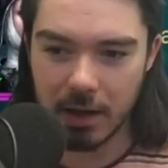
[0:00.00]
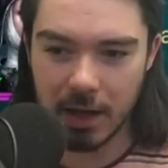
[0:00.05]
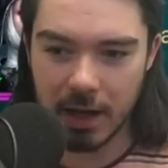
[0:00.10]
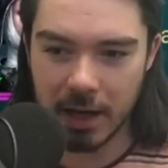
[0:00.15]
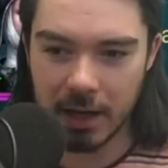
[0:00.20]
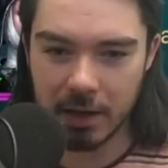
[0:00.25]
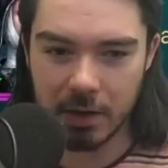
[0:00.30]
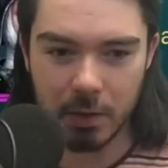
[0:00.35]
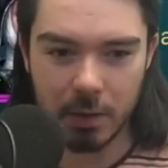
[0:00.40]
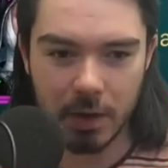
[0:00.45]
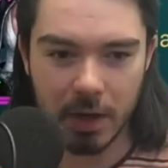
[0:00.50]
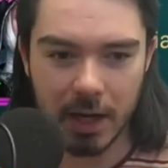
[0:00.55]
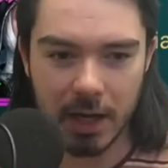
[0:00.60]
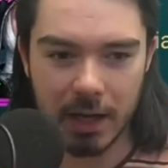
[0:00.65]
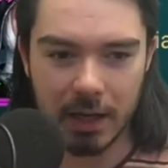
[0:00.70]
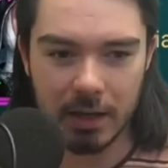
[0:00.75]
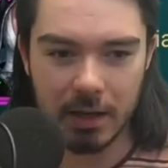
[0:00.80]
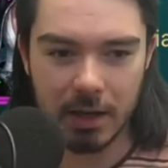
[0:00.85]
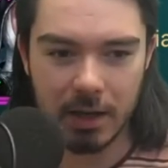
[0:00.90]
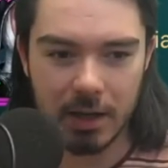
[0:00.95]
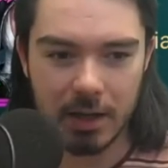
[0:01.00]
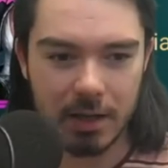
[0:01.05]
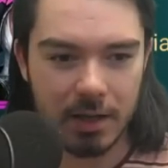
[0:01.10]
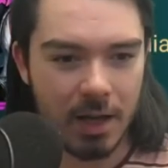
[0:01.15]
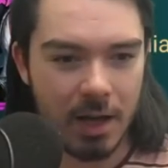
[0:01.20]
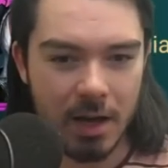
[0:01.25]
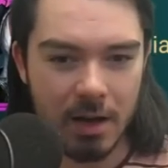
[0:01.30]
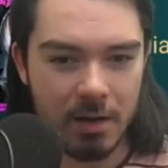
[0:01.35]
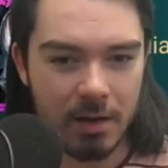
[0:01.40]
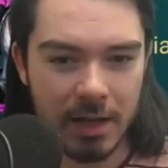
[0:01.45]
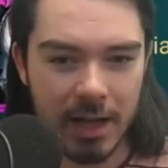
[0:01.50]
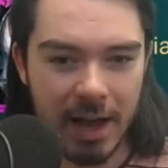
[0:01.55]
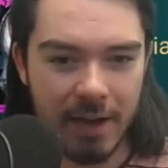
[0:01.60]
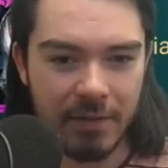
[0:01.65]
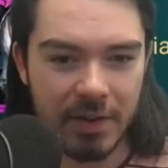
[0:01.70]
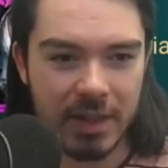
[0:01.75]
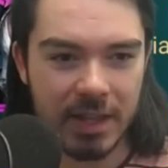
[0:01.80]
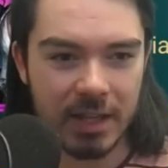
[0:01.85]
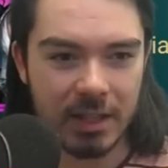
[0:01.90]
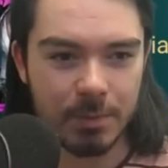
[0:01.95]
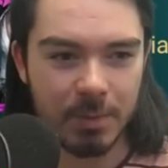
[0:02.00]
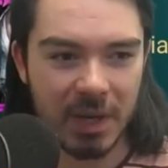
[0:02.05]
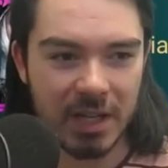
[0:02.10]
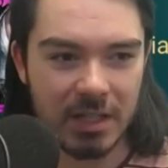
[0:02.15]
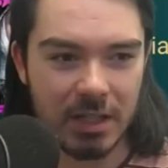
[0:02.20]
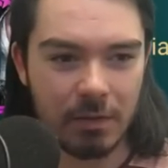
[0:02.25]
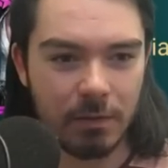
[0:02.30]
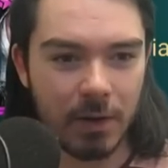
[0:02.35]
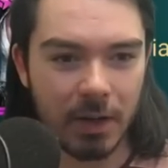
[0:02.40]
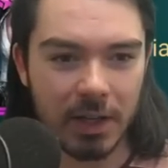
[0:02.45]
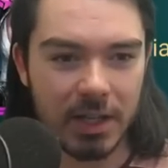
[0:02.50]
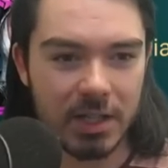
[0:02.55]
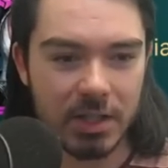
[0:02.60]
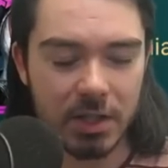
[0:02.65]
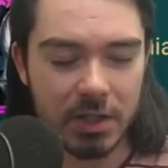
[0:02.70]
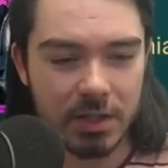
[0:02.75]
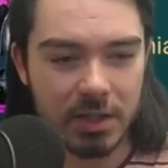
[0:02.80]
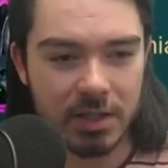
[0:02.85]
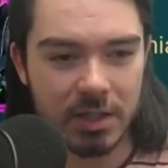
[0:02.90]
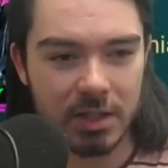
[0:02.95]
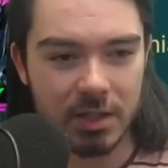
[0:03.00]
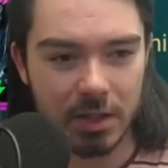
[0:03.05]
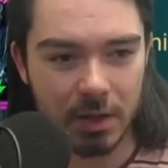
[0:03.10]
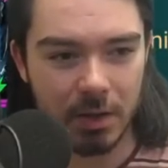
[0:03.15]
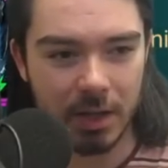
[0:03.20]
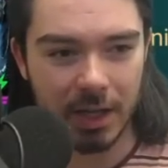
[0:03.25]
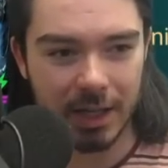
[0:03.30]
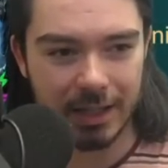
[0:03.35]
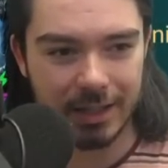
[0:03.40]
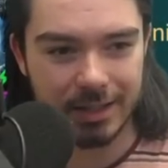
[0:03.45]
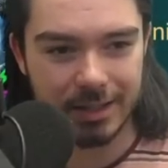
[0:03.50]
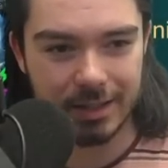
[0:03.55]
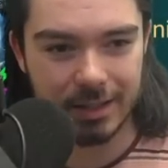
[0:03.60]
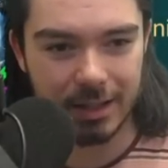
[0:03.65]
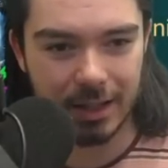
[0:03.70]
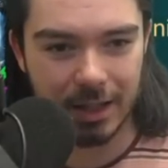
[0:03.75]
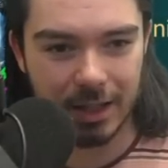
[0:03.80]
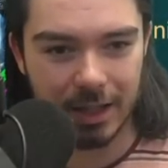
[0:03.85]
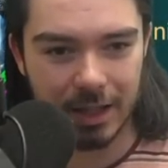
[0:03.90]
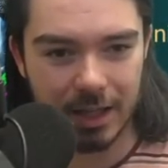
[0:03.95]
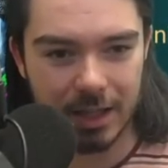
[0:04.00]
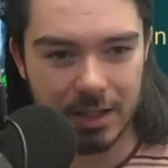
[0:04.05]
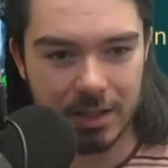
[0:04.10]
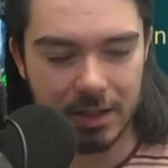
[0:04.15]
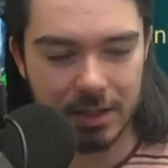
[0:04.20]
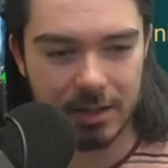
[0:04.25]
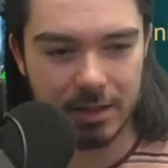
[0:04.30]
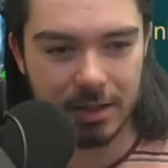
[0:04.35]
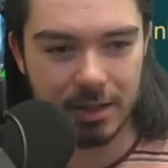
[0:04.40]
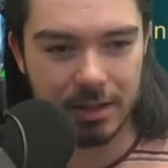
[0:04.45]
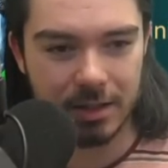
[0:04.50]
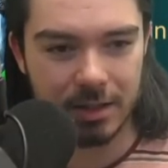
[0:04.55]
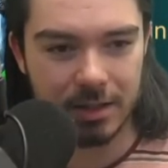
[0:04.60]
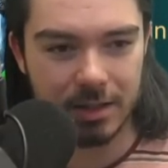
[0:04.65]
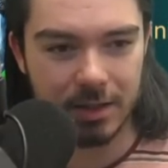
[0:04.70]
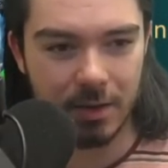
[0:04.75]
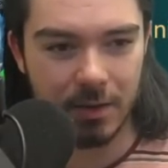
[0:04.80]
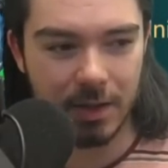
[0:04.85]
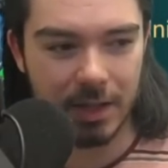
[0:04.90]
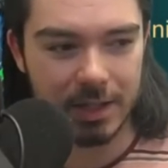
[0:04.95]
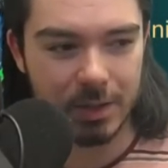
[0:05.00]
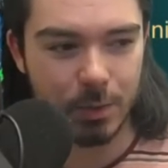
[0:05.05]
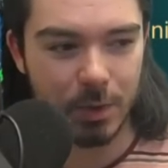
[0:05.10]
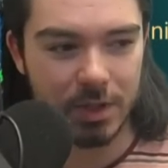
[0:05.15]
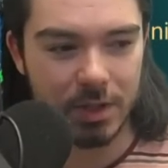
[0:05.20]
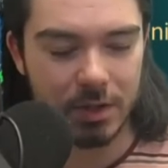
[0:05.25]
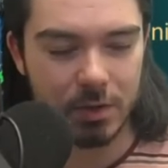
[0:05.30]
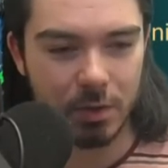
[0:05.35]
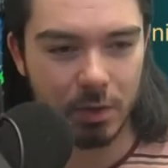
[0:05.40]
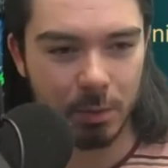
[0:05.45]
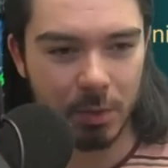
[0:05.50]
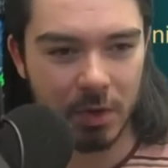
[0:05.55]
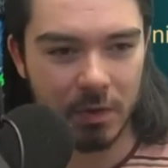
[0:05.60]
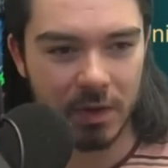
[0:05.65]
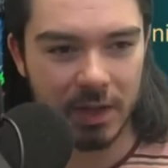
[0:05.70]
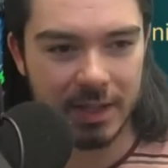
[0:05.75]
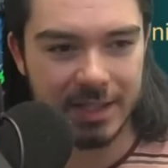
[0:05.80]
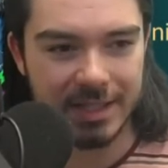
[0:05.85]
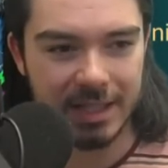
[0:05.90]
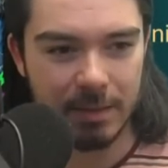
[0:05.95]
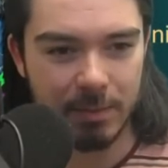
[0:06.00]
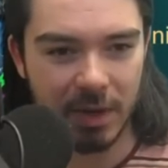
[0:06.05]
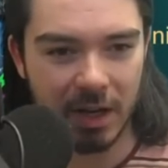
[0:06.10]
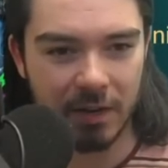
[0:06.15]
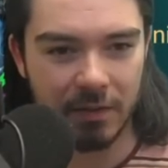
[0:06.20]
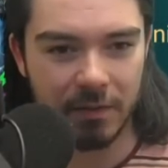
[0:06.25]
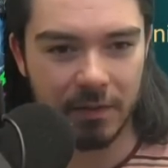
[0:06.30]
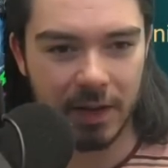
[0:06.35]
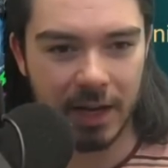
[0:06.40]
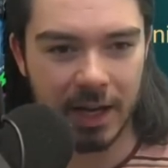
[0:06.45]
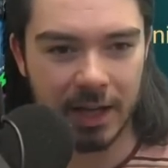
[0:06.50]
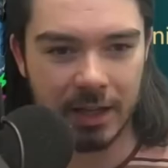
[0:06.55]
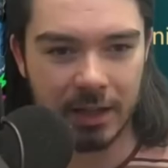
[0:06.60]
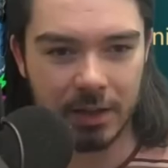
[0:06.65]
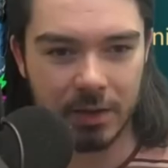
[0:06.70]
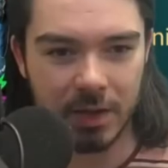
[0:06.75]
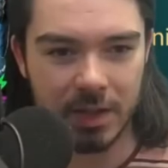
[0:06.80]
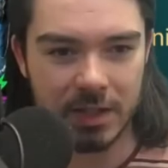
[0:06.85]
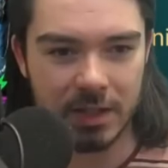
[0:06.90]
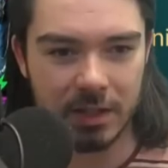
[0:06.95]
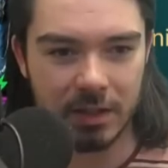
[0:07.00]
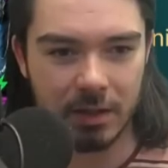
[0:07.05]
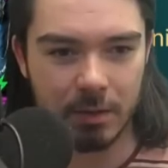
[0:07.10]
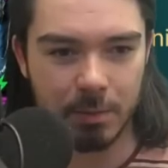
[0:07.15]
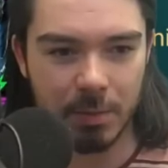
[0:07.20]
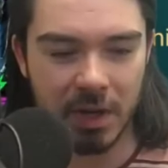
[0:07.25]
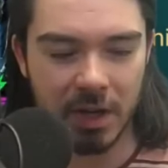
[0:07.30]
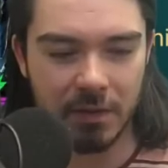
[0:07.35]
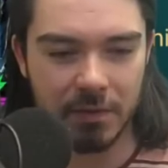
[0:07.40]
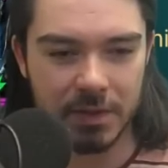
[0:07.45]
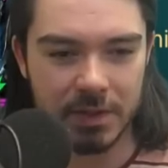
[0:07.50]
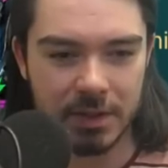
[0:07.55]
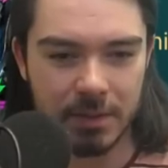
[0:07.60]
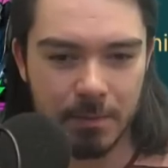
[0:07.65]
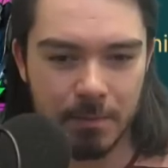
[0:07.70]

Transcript: Anchorite. No, everything's by default. He just doesn't do this. He just doesn't do this, which is removing a debuff and increasing your buffs.